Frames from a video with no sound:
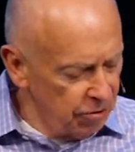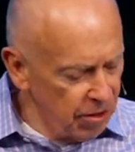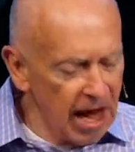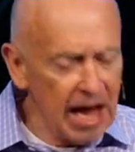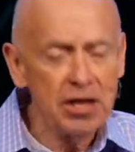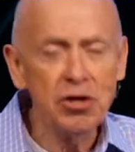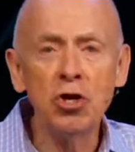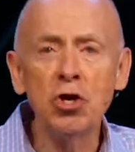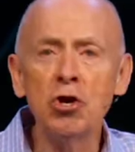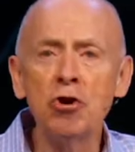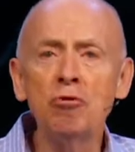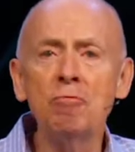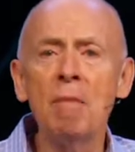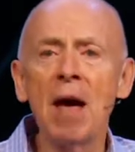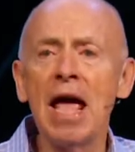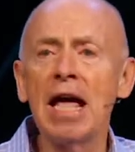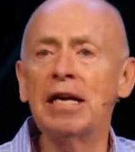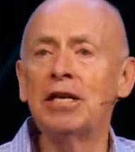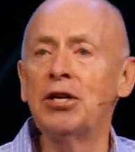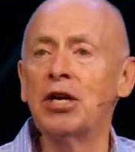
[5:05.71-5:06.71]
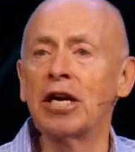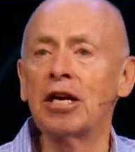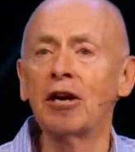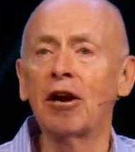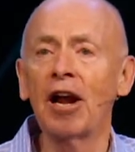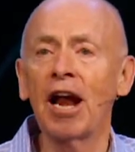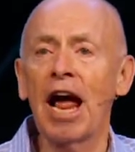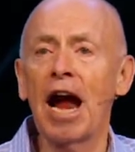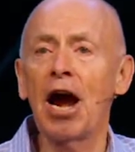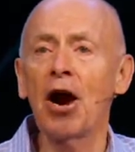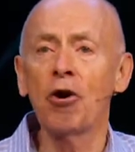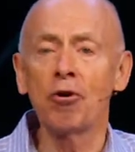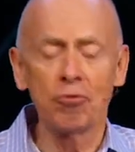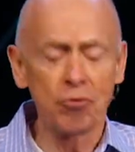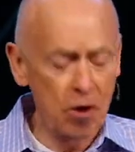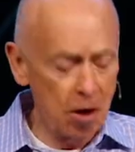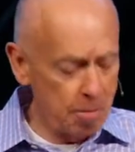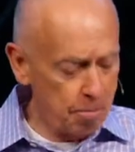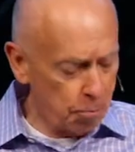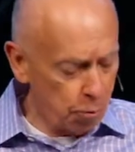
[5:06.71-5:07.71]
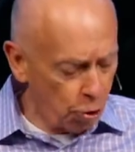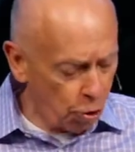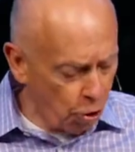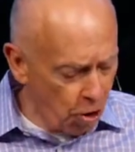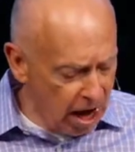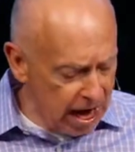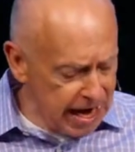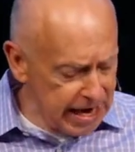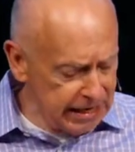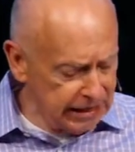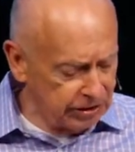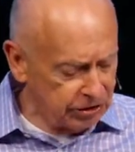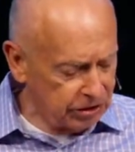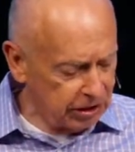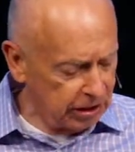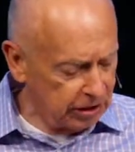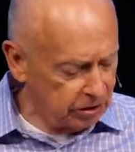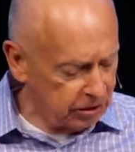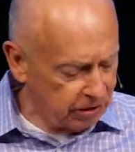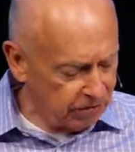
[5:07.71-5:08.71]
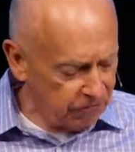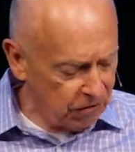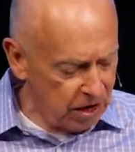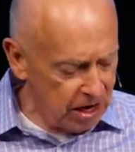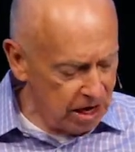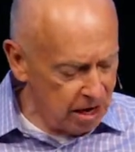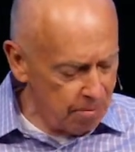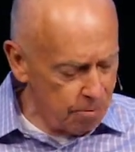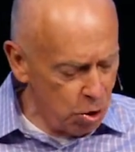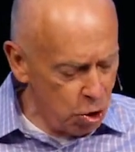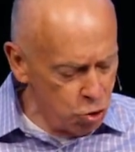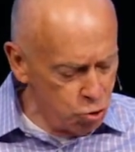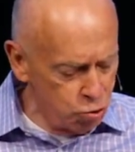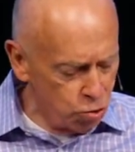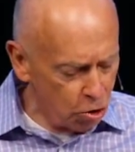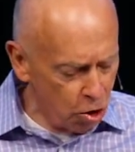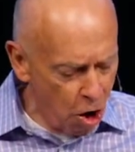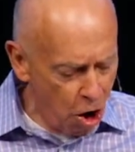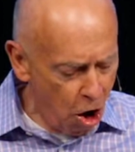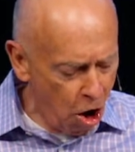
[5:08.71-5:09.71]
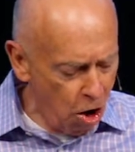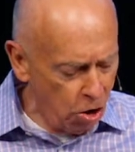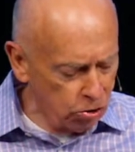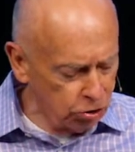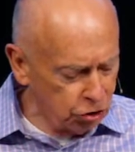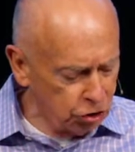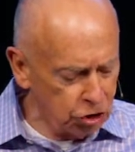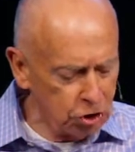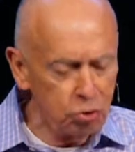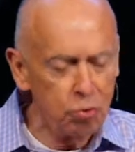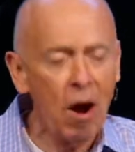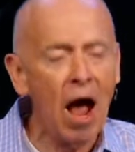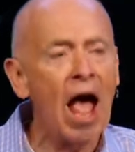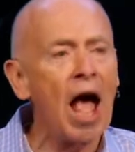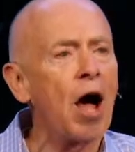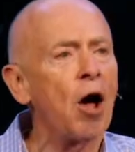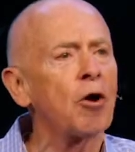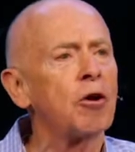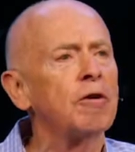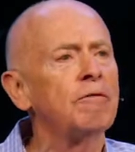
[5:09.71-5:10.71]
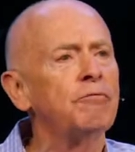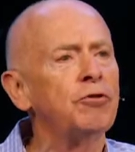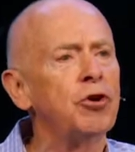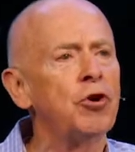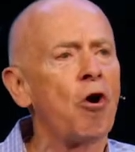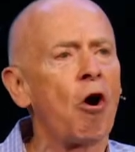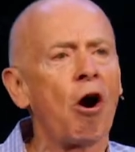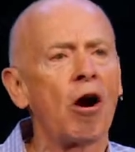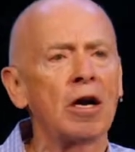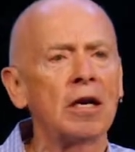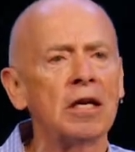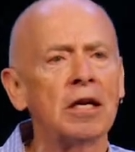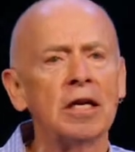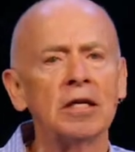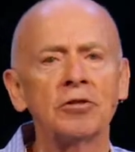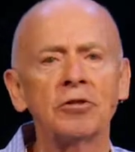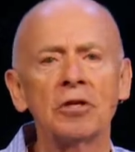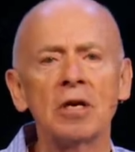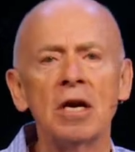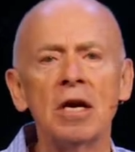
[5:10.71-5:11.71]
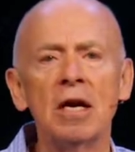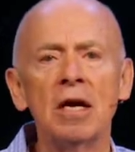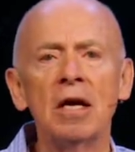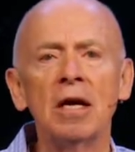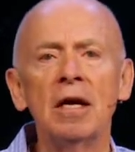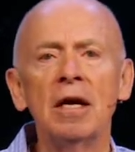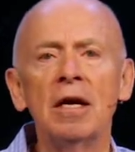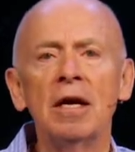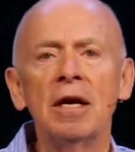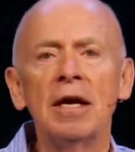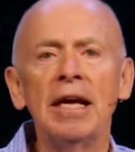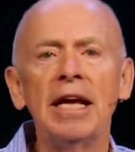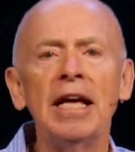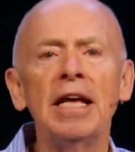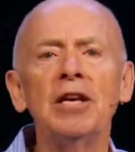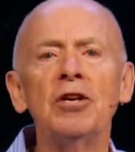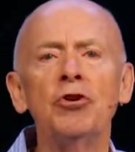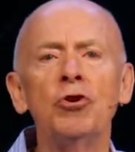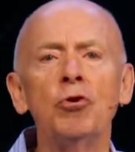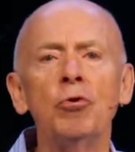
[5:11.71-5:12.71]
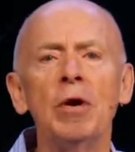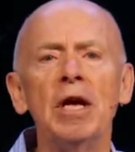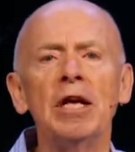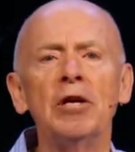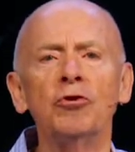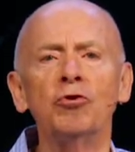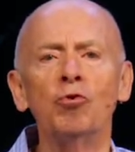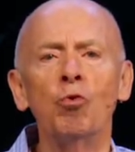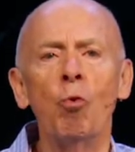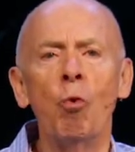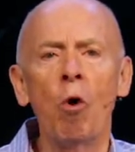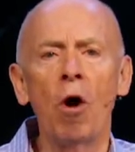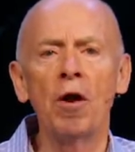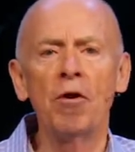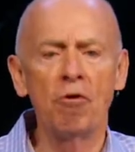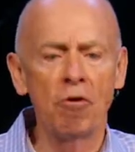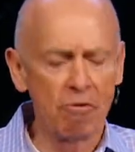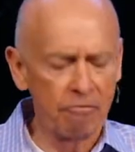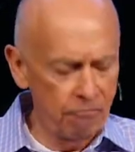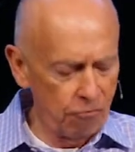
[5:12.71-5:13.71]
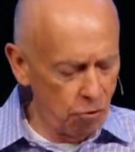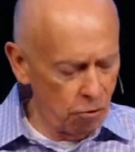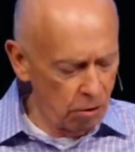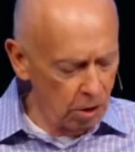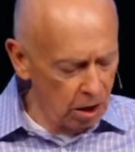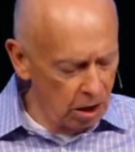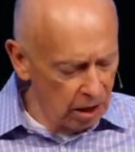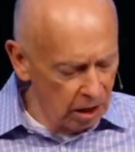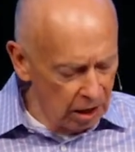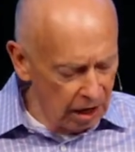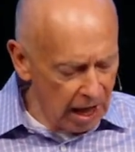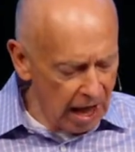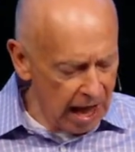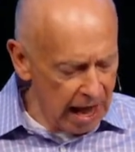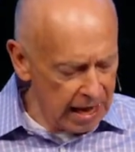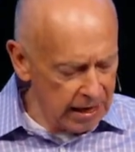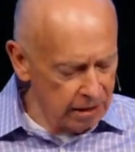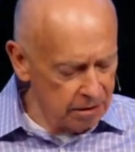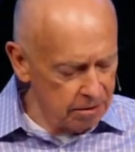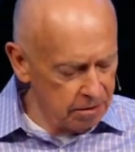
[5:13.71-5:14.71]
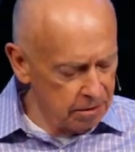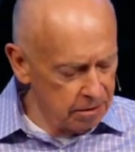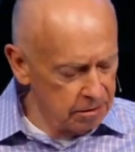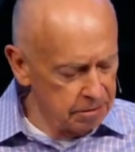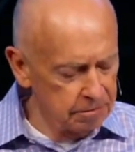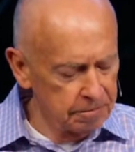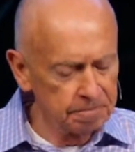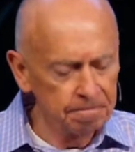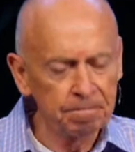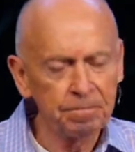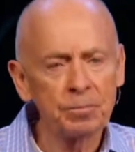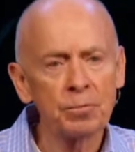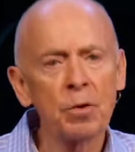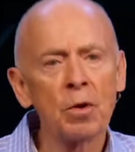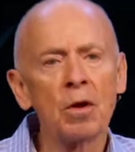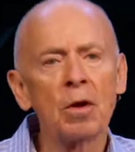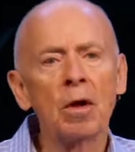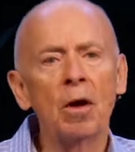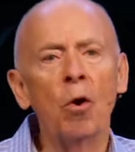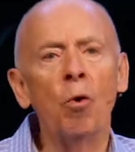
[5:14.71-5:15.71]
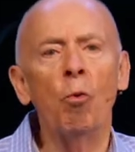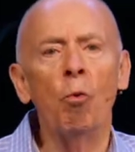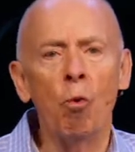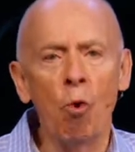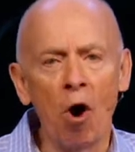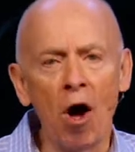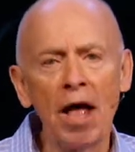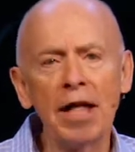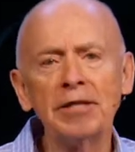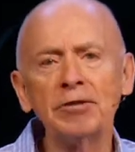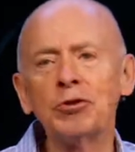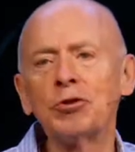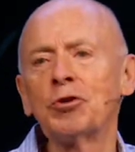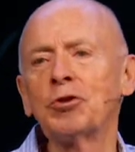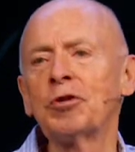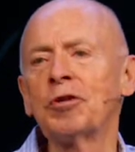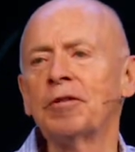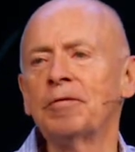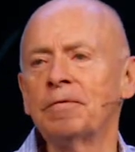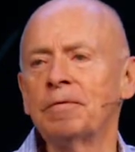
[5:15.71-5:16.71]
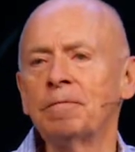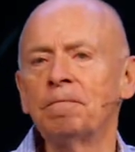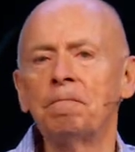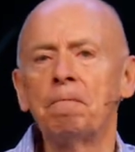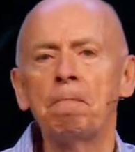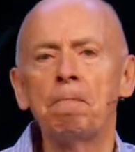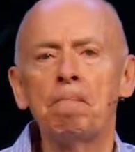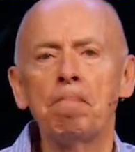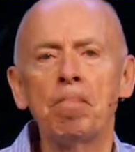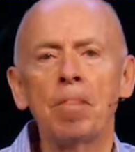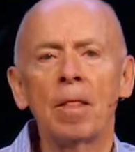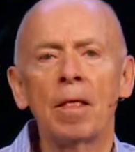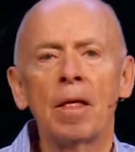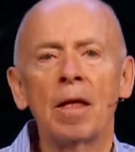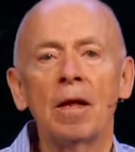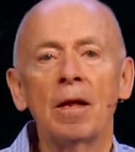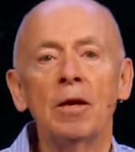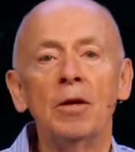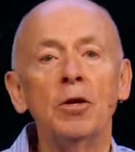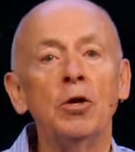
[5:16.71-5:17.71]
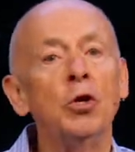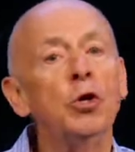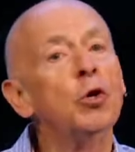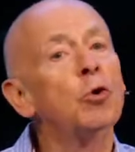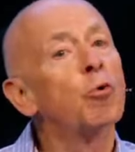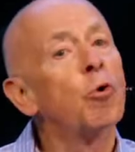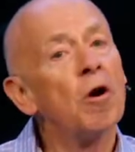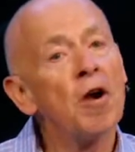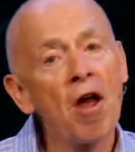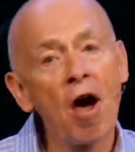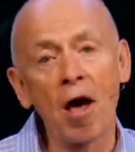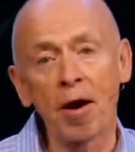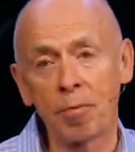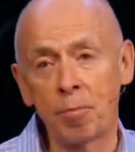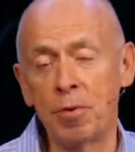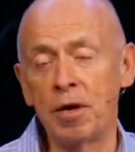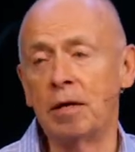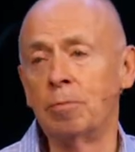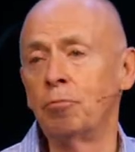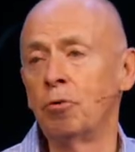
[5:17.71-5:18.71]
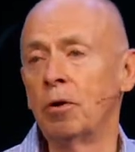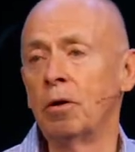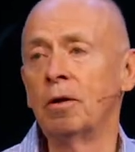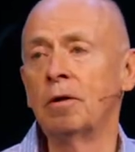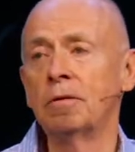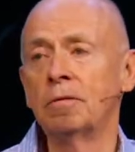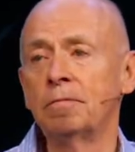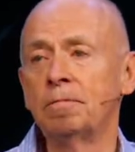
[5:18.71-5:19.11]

that you may declare the praises of him who called you out of darkness into his wonderful light. Once you were not a people,